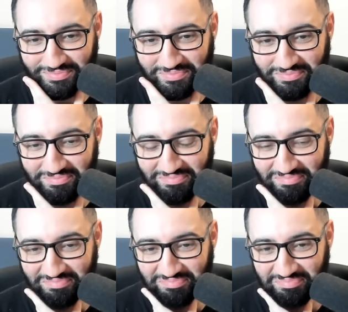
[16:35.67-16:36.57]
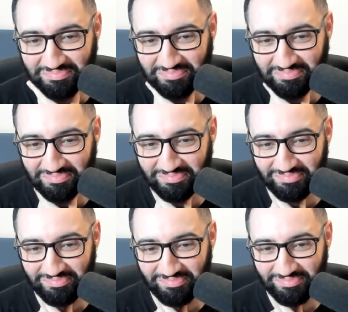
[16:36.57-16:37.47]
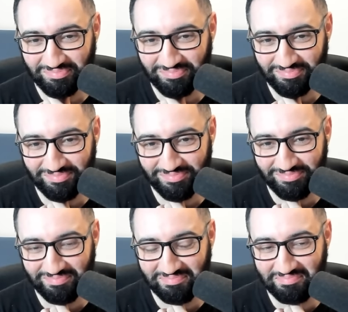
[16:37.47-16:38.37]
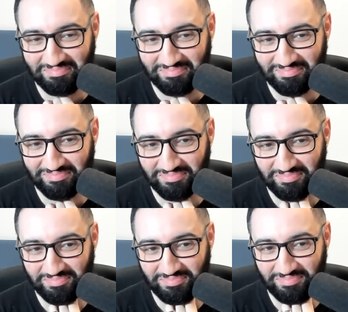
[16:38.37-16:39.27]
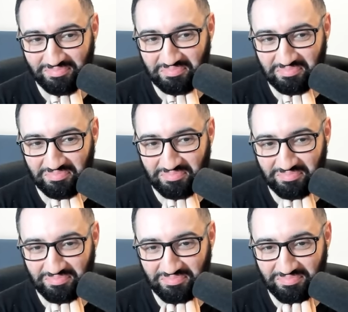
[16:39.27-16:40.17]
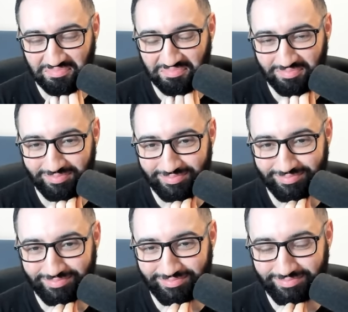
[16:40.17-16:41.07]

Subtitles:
[no speech]